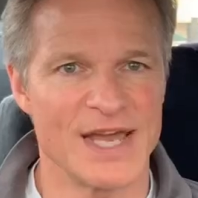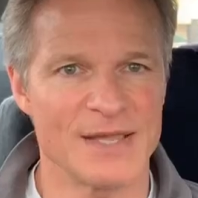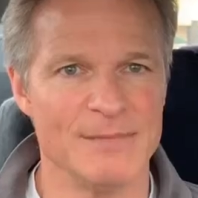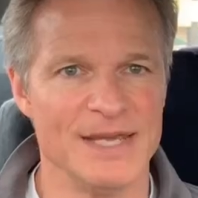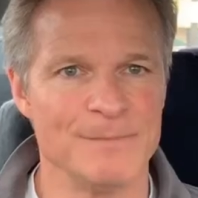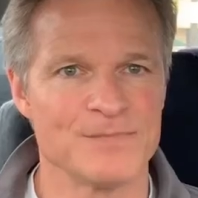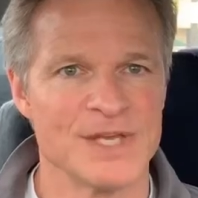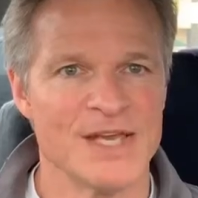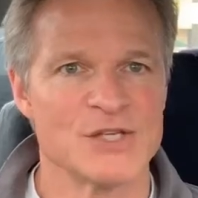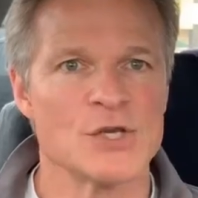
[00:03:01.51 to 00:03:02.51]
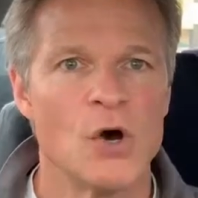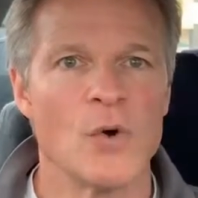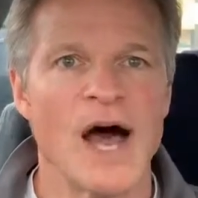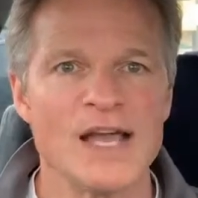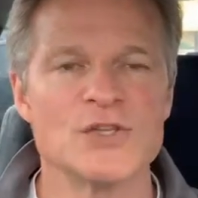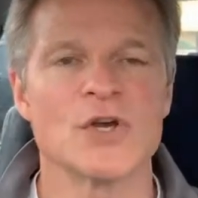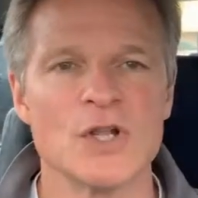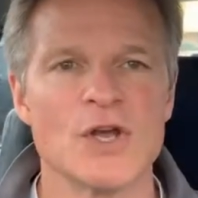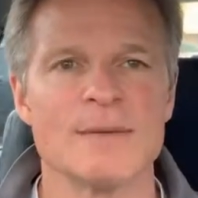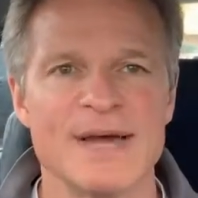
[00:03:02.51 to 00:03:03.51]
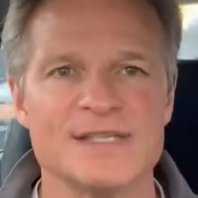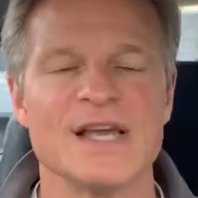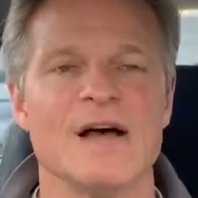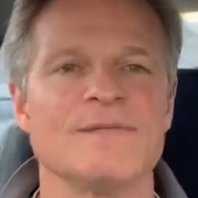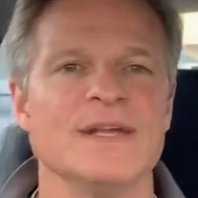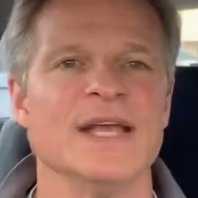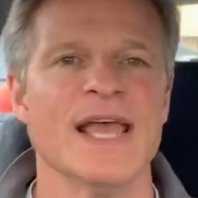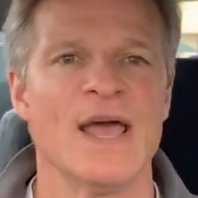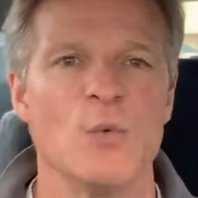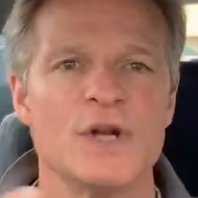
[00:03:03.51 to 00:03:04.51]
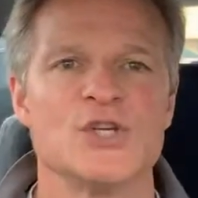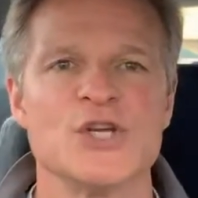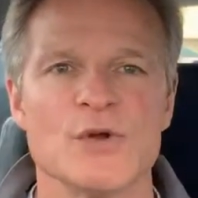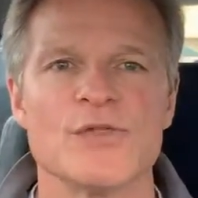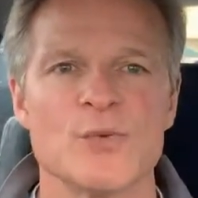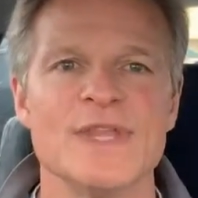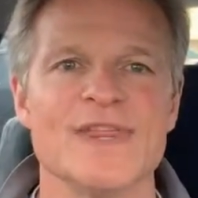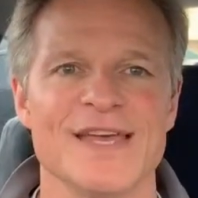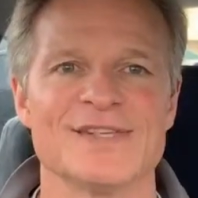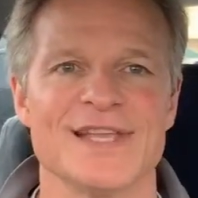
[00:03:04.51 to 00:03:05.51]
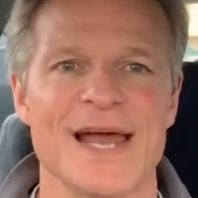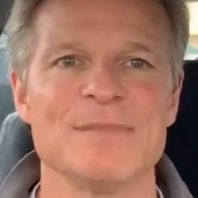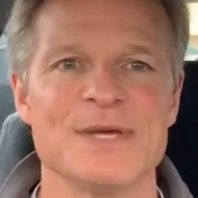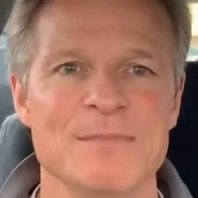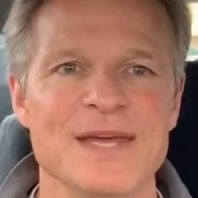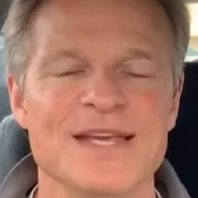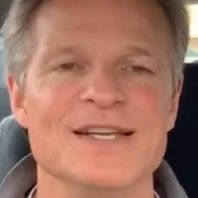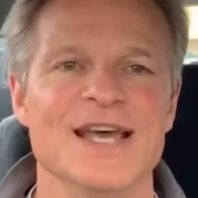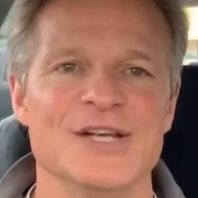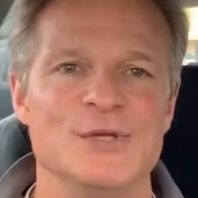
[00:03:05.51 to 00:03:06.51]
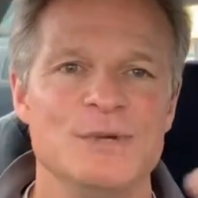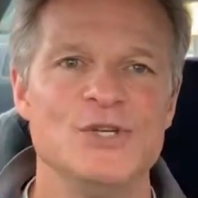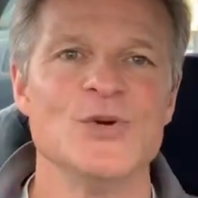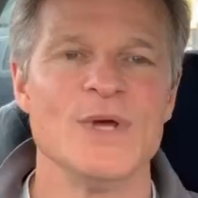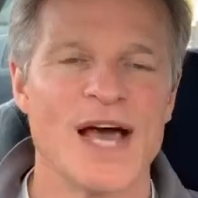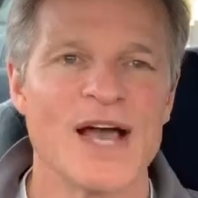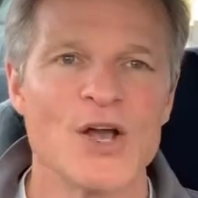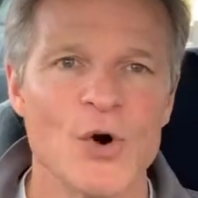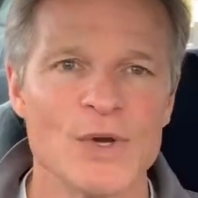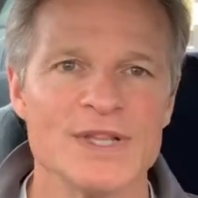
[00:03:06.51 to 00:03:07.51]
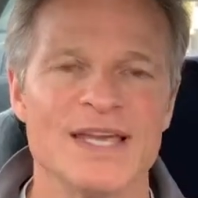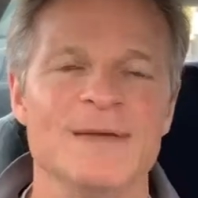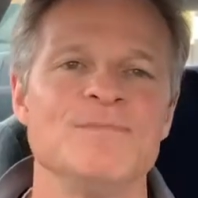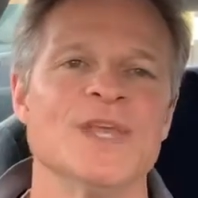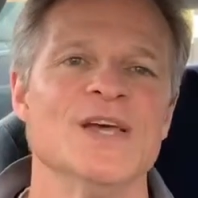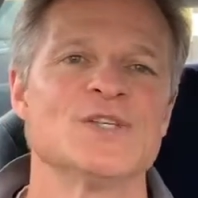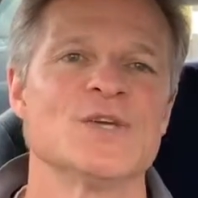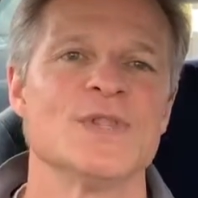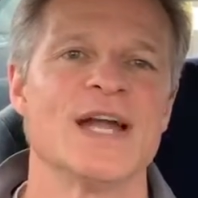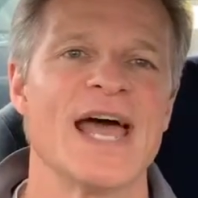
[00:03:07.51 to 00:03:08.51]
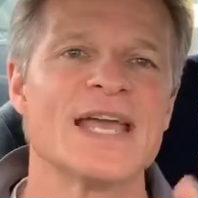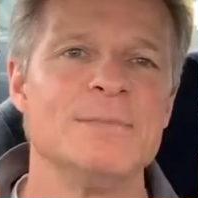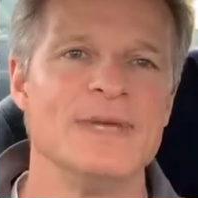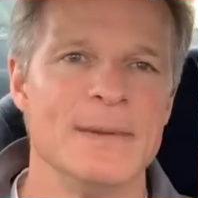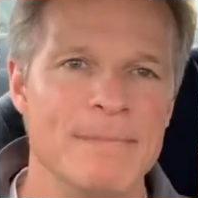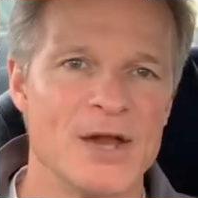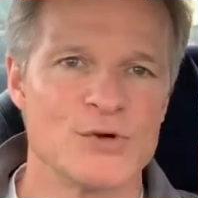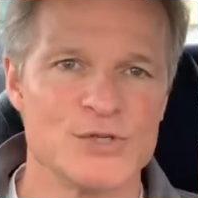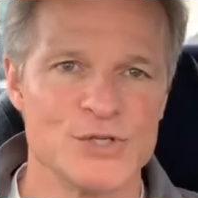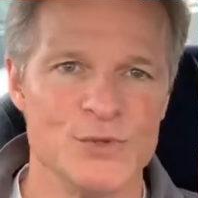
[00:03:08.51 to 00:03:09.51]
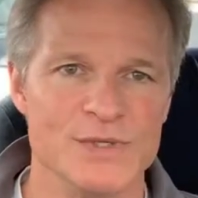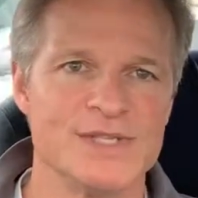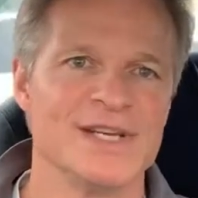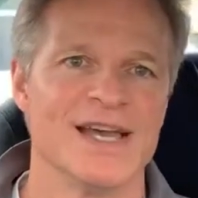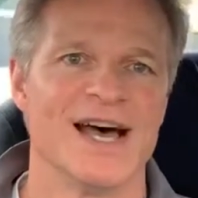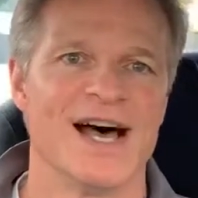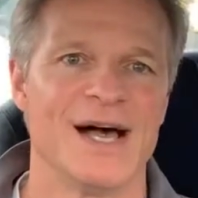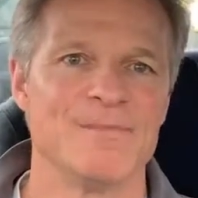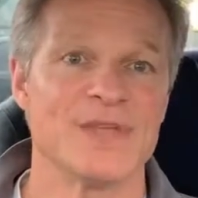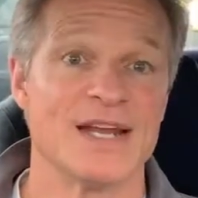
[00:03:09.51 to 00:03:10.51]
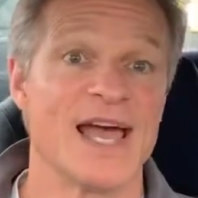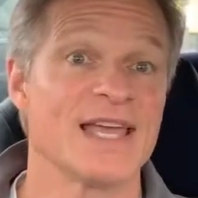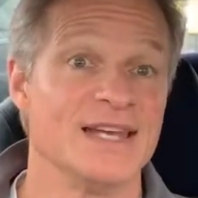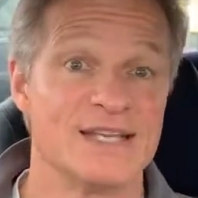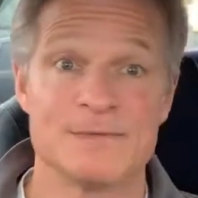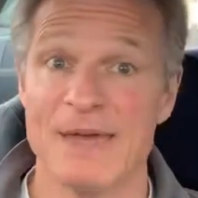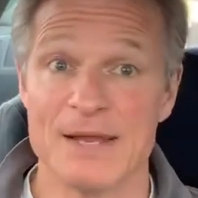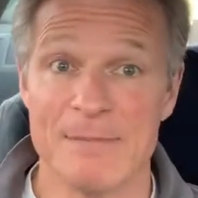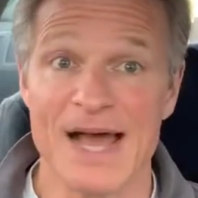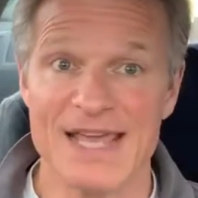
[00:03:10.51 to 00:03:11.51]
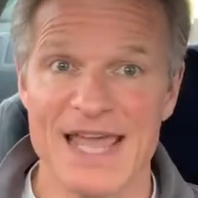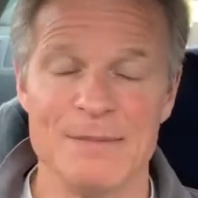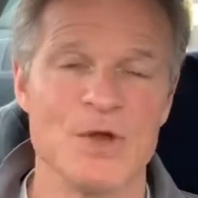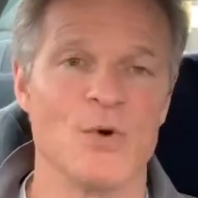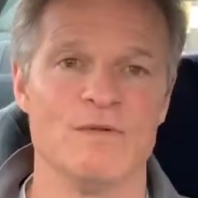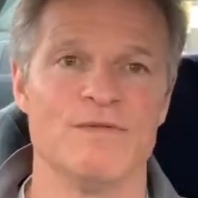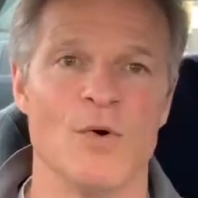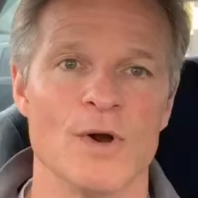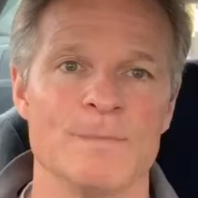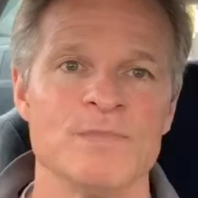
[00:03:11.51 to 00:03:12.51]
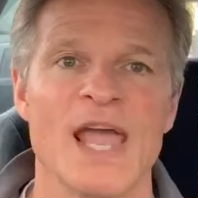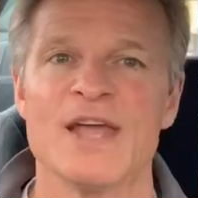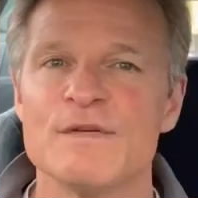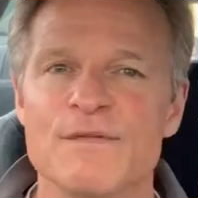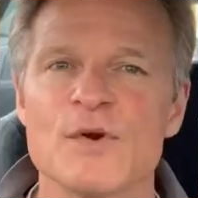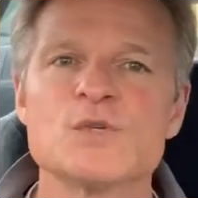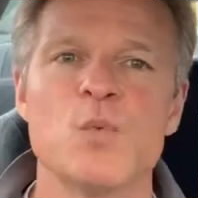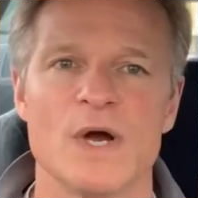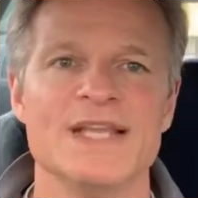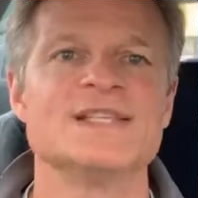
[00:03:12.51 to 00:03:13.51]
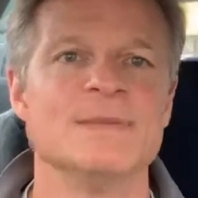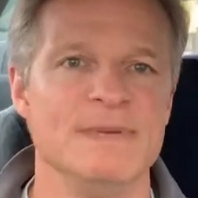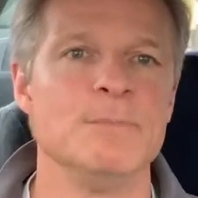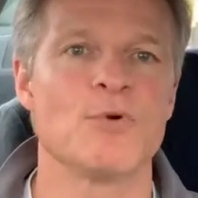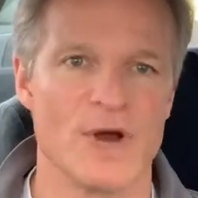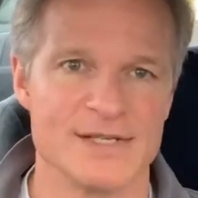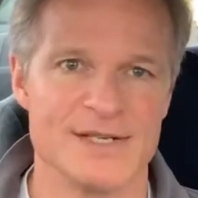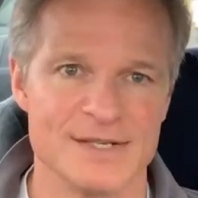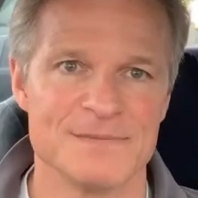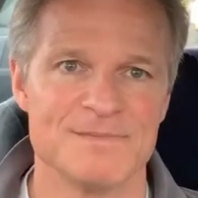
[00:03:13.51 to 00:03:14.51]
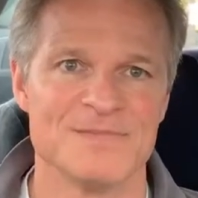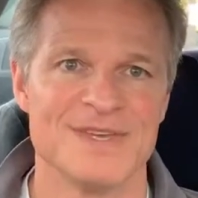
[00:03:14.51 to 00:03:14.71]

I can be? So I took a look at myself and wanted to share 3 things that I'm committed to be doing ongoingly so that I can be a better student and I can expand my game going forward. And the first one is to be present.